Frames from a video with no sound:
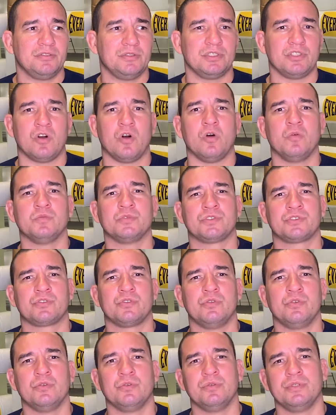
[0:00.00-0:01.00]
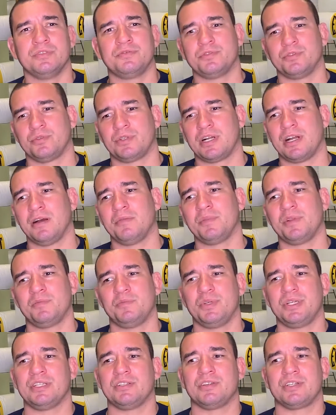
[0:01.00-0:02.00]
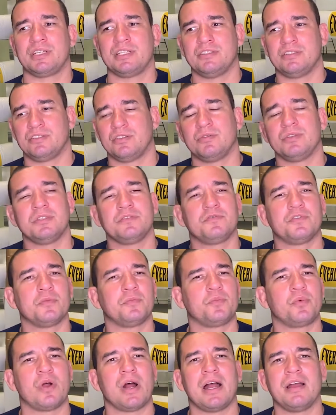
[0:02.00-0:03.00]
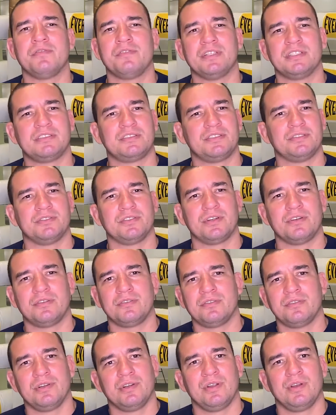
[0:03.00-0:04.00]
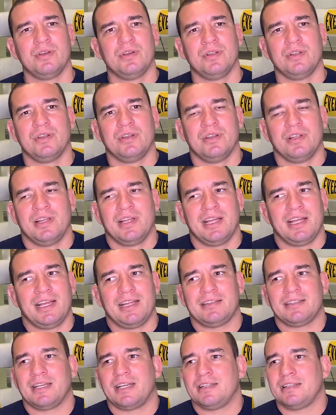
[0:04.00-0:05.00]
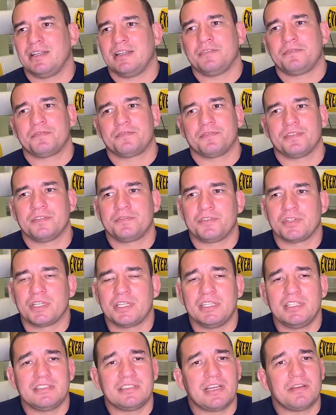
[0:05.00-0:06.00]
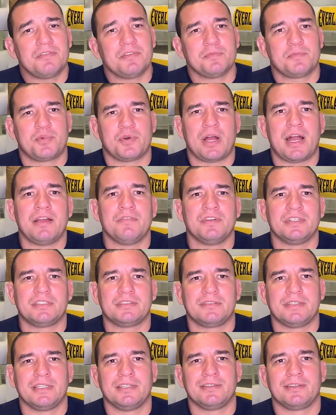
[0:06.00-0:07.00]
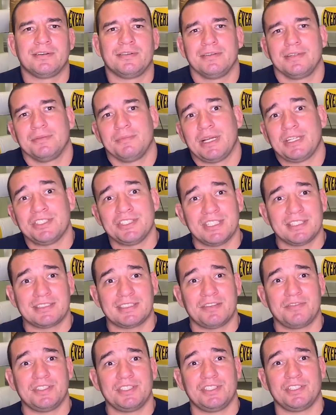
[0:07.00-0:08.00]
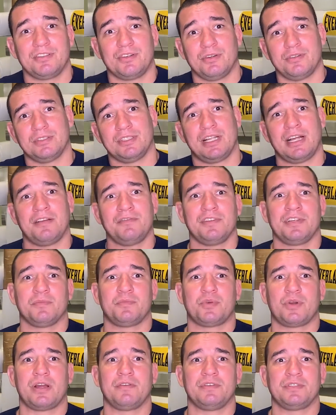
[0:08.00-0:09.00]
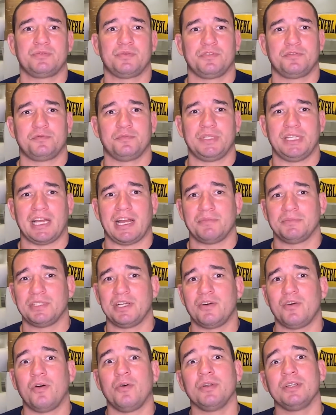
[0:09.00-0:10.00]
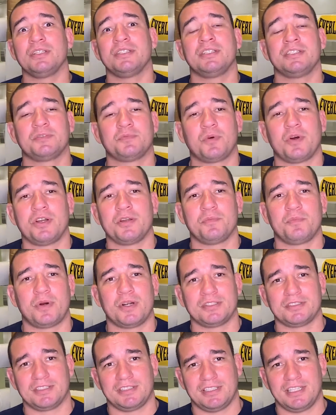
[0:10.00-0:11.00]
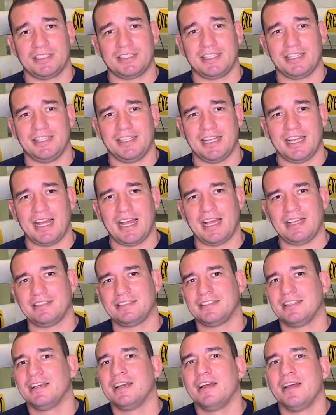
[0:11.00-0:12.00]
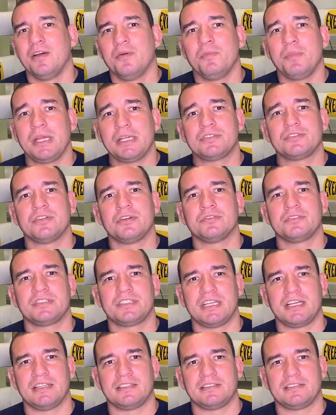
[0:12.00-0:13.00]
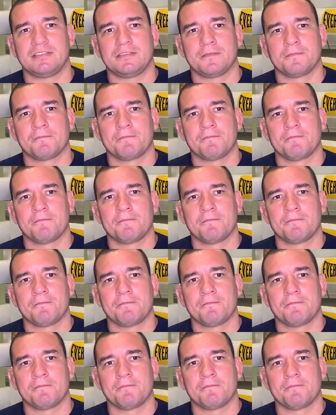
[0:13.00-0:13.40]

doing homeschool, if you come and bring your kids only for privates, you know, and if your kid is having private, you know, imagine a 7-year-old having a private with me. I'm the only sparring partner that he has. Makes no sense.